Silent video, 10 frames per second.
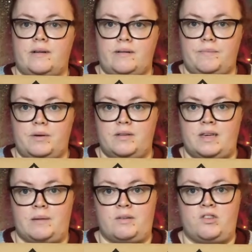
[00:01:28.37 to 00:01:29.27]
put the
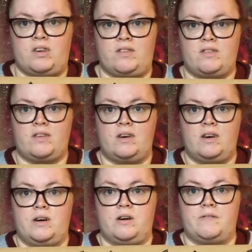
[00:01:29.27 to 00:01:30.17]
images
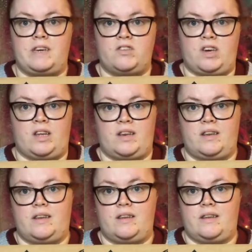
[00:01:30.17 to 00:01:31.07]
of each hint
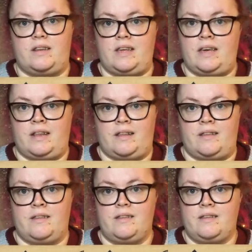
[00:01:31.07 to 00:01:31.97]
in
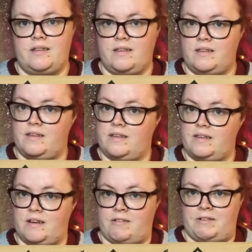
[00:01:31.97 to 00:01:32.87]

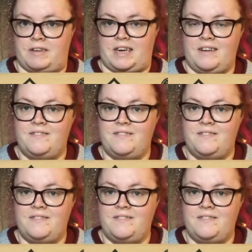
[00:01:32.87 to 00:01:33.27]
around here.